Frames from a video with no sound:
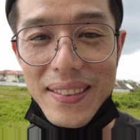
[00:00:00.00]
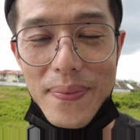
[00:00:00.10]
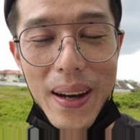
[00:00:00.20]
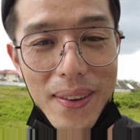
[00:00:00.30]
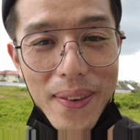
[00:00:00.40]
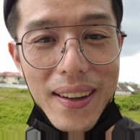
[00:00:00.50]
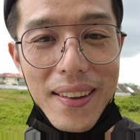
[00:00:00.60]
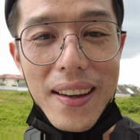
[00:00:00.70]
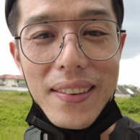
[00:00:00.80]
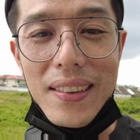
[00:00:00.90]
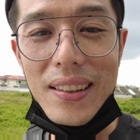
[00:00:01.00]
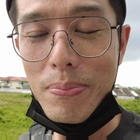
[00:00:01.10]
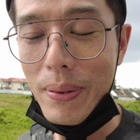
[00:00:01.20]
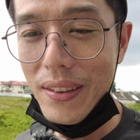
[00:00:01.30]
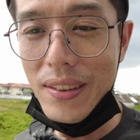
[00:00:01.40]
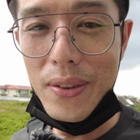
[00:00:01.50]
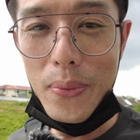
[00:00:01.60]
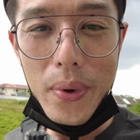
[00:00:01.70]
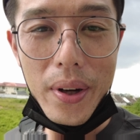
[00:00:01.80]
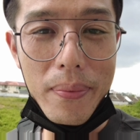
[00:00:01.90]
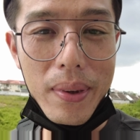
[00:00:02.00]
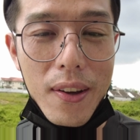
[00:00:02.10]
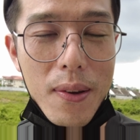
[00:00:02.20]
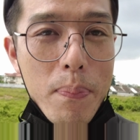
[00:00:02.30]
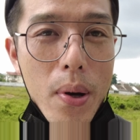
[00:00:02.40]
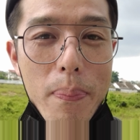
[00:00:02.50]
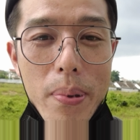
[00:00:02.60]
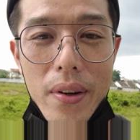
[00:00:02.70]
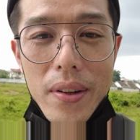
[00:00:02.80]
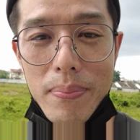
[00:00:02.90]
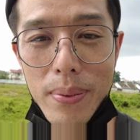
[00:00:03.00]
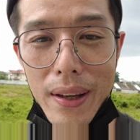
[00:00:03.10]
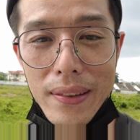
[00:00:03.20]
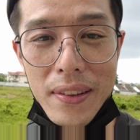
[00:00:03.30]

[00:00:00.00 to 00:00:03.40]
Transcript: by the way, this place is one of the popular places